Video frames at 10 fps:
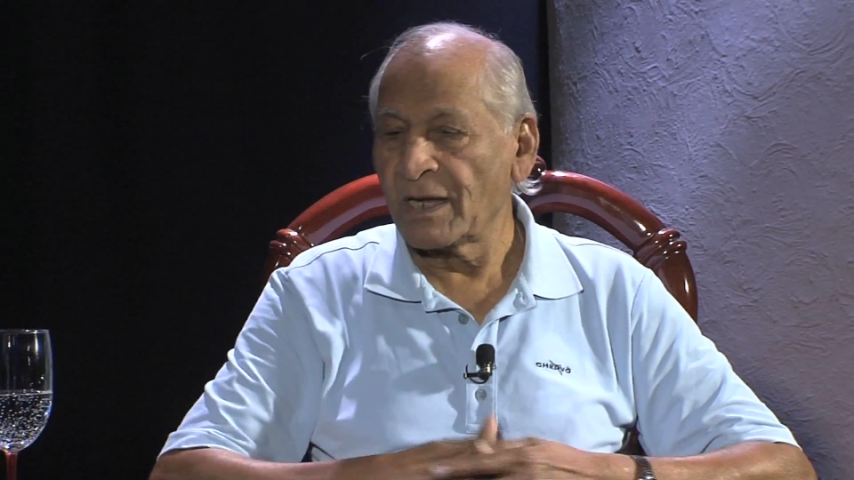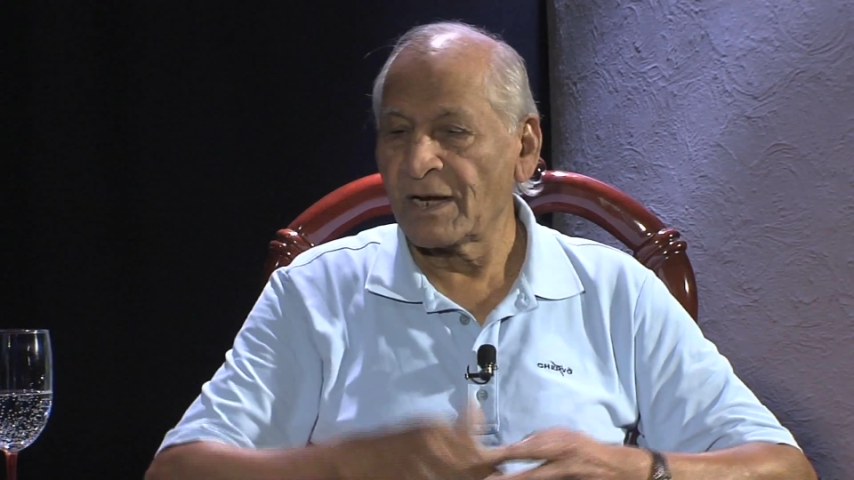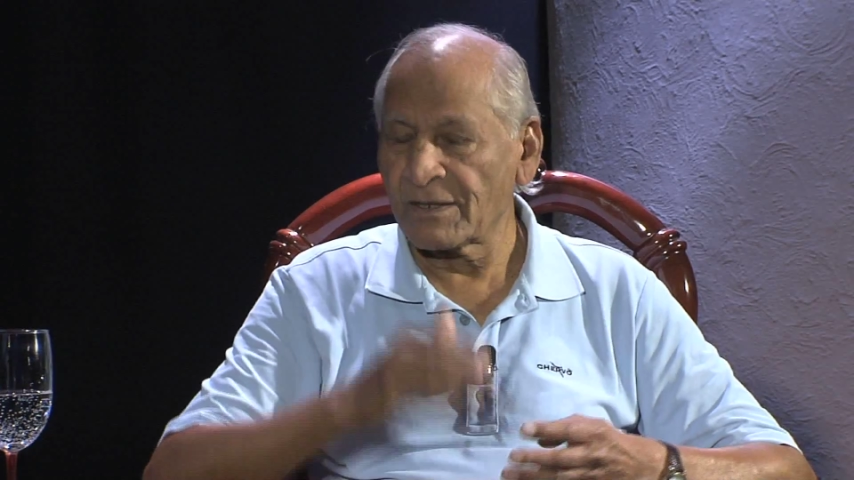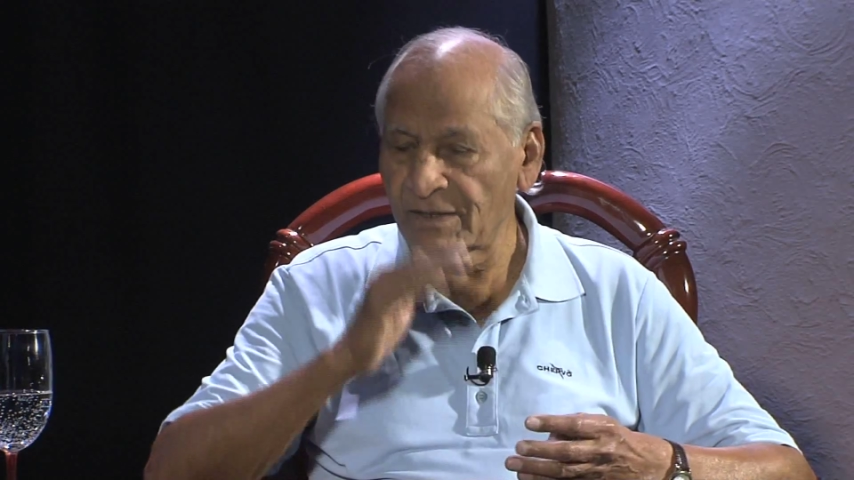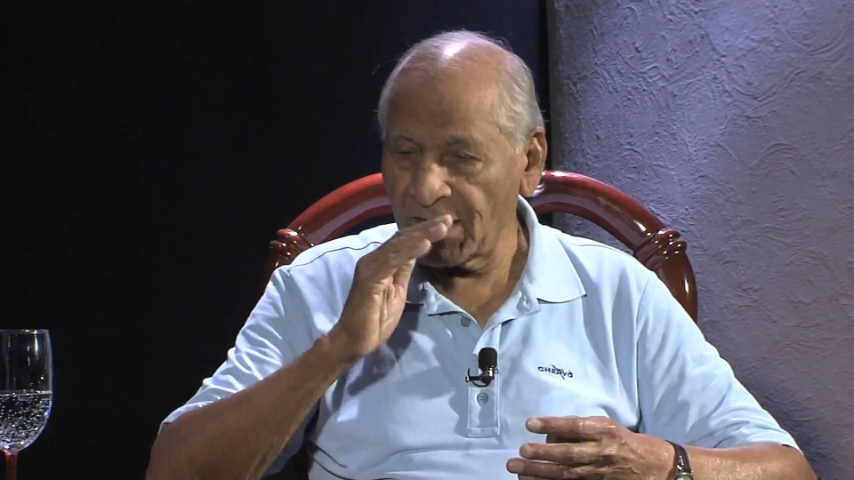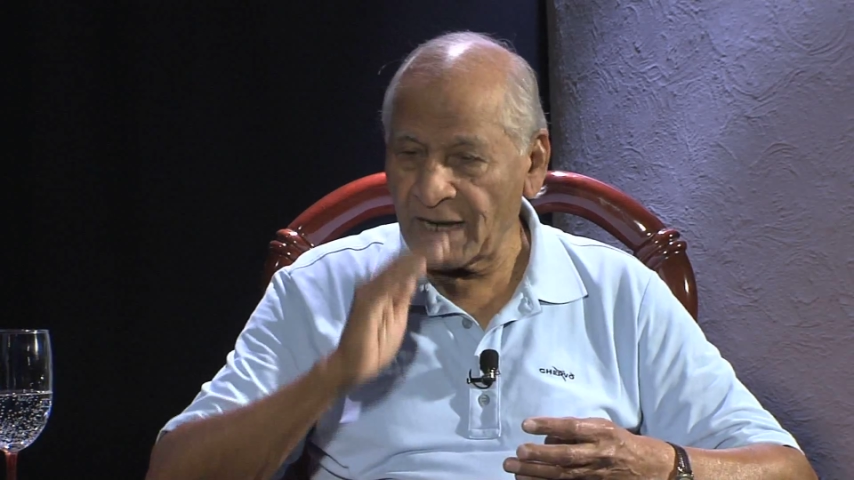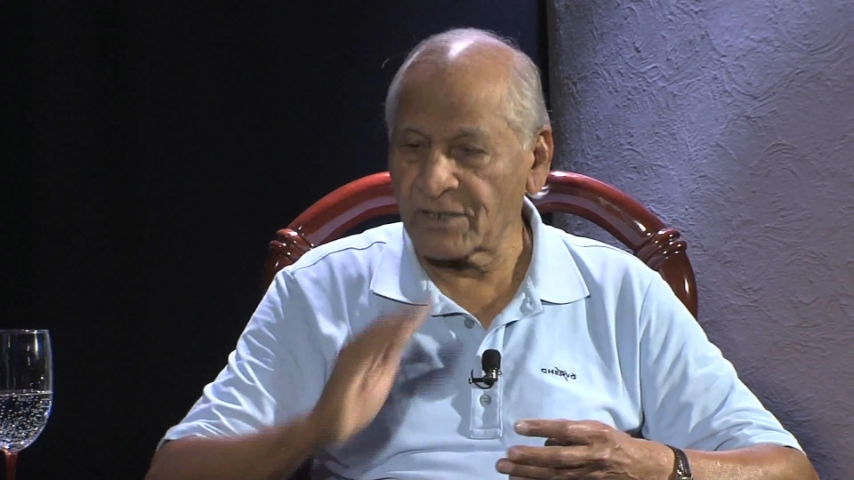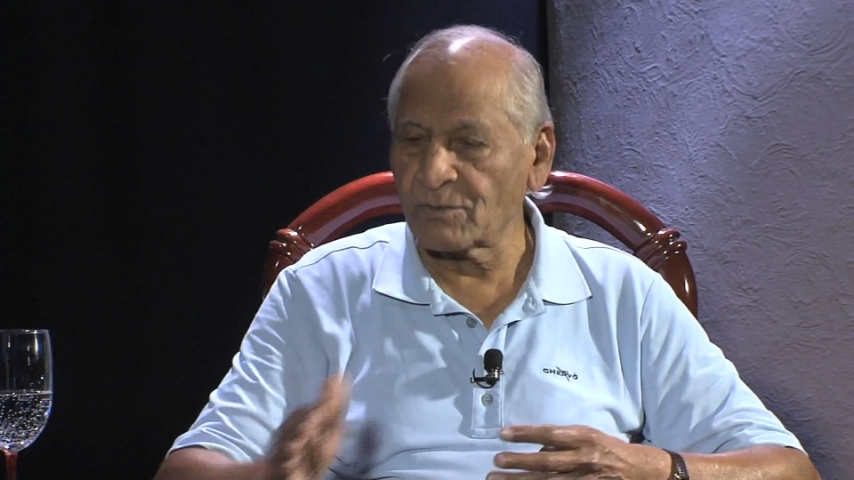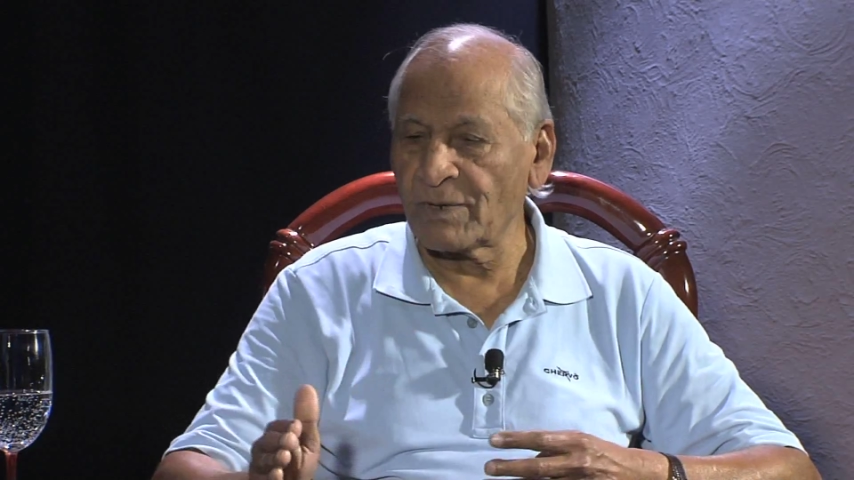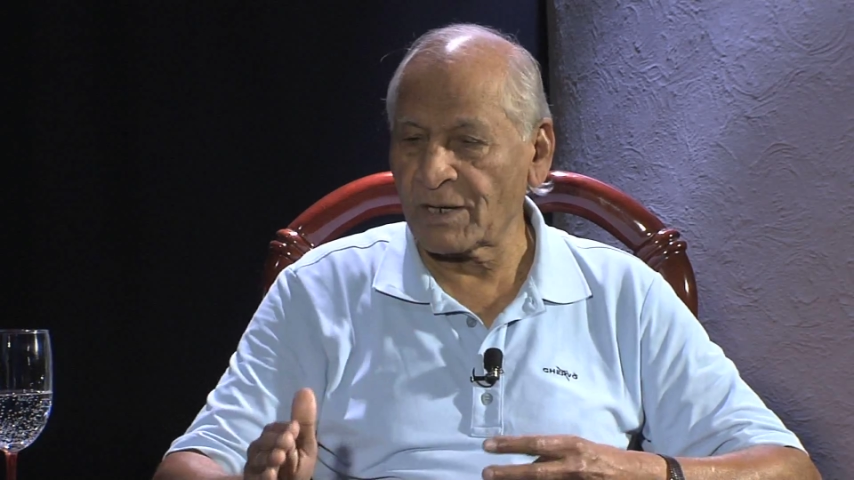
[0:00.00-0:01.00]
And
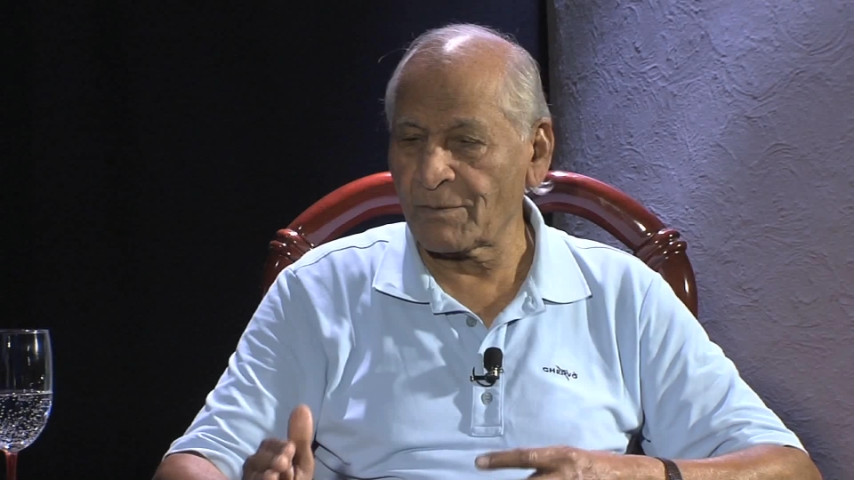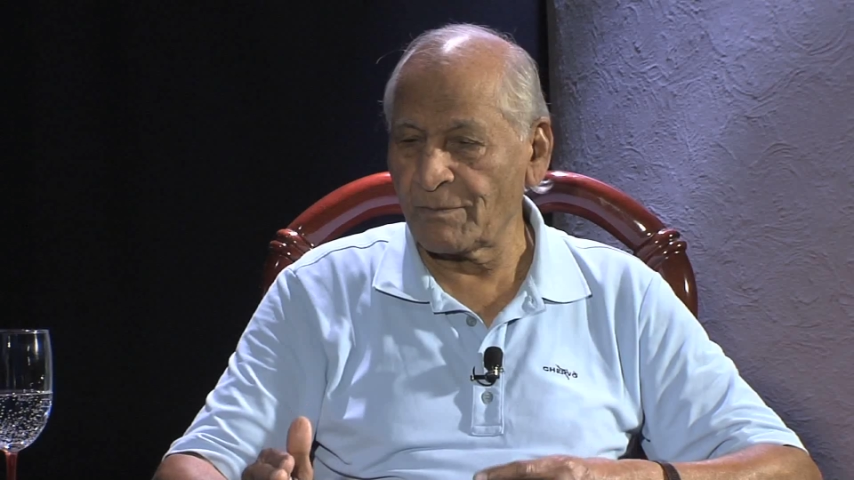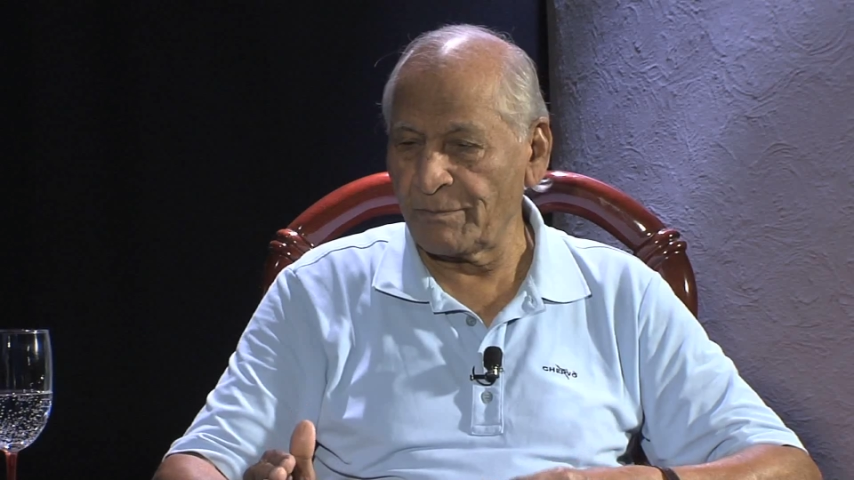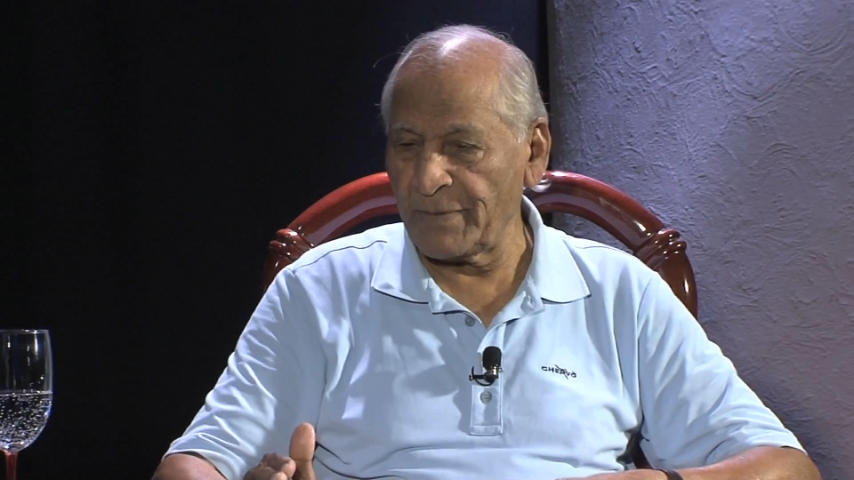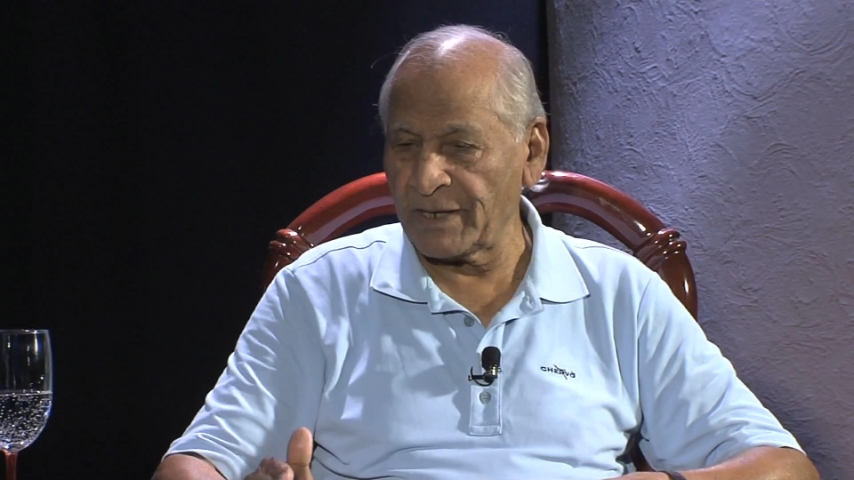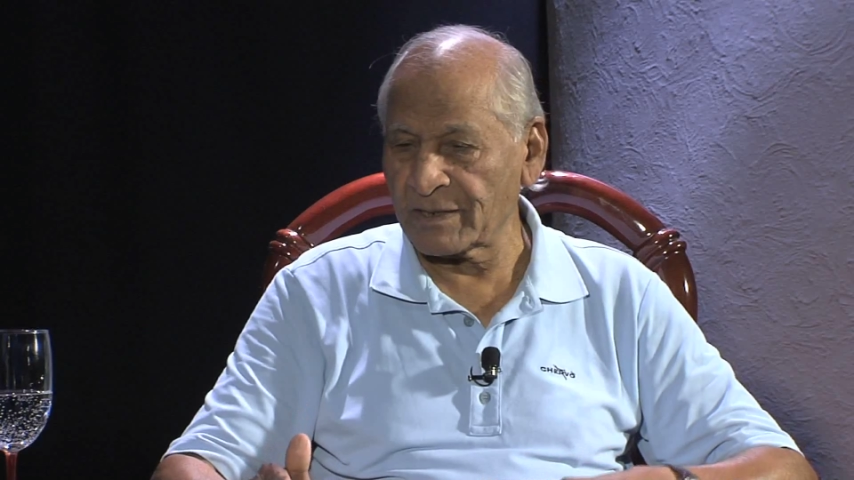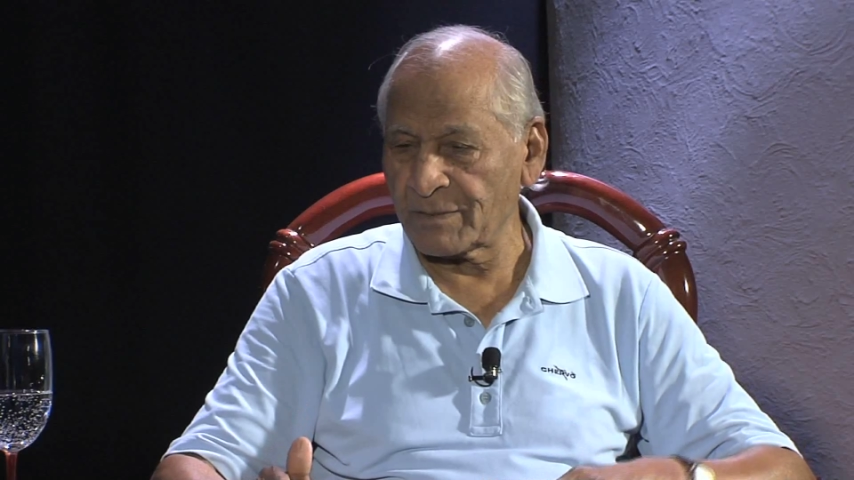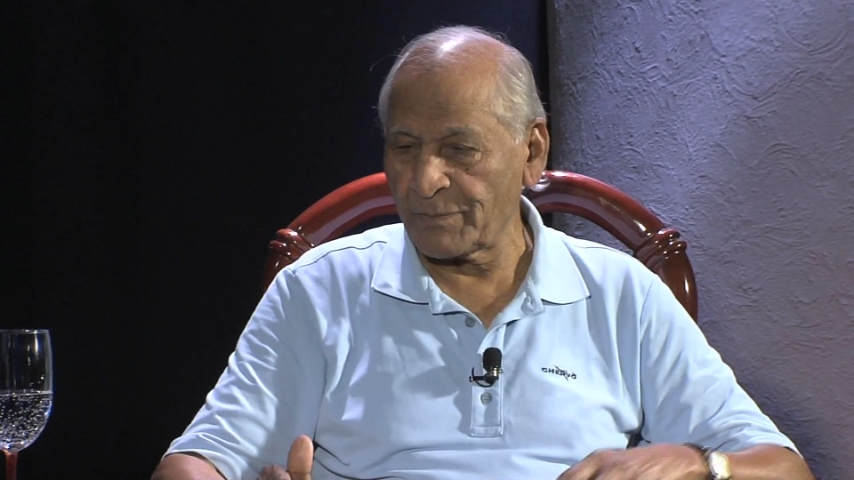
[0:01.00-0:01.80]
that's what makes